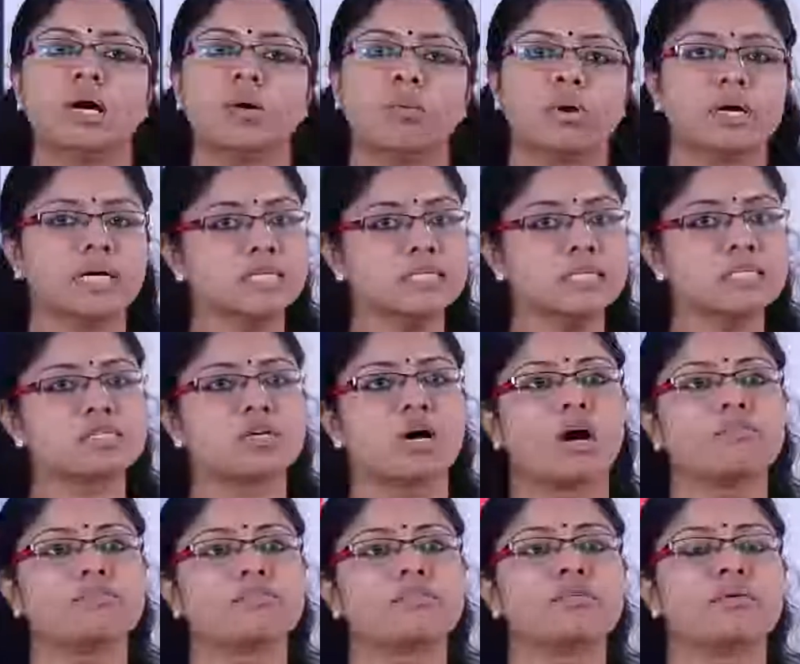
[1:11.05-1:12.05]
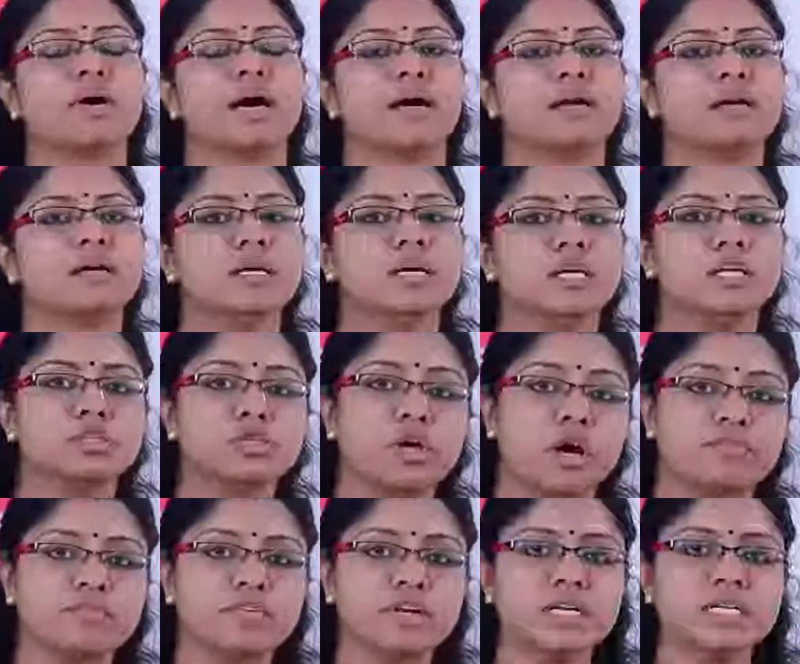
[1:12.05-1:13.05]
What is a software?
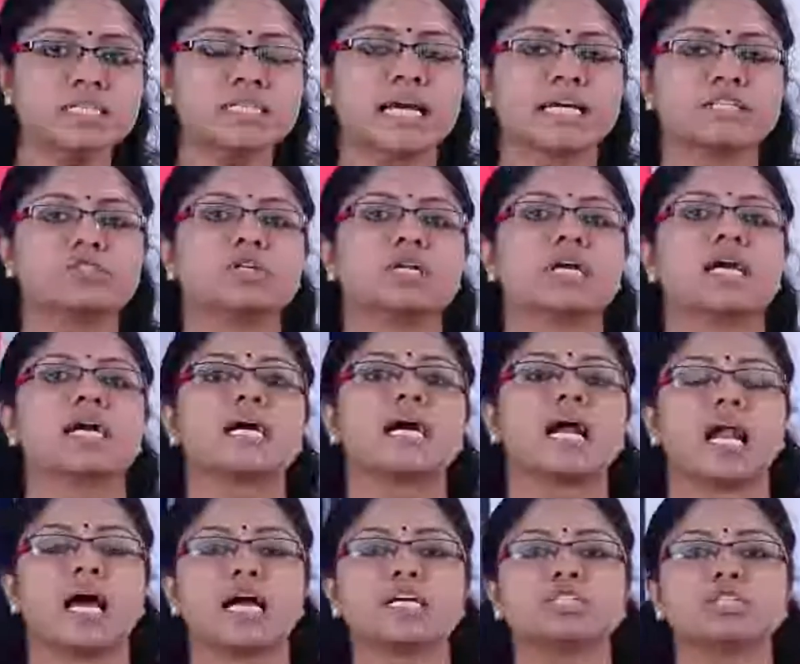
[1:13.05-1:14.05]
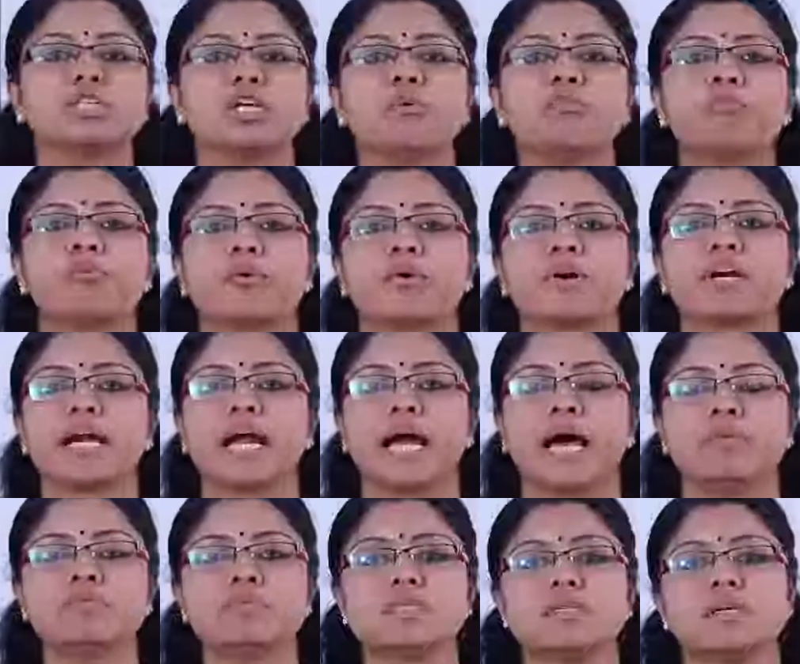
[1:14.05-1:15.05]
Software is actually a collection of
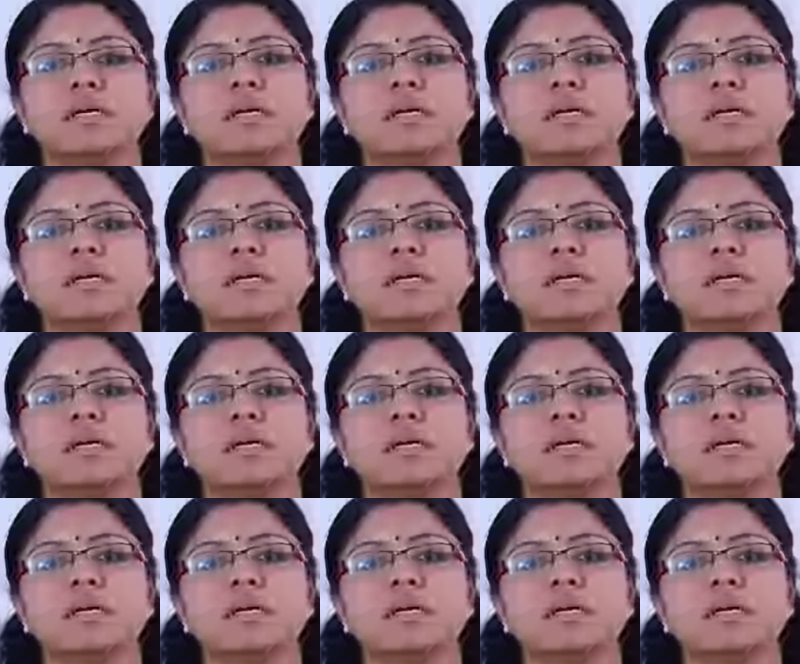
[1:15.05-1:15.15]
programs